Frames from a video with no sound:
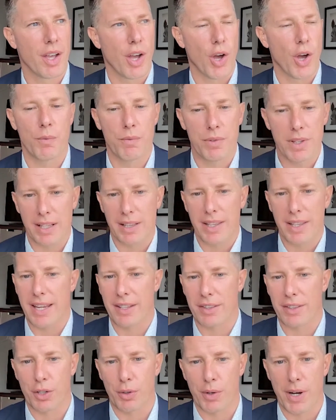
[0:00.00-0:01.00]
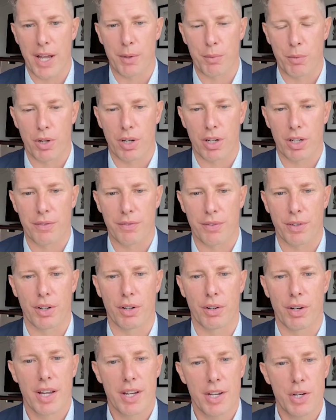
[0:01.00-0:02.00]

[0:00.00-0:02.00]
hopefully laying the groundwork for,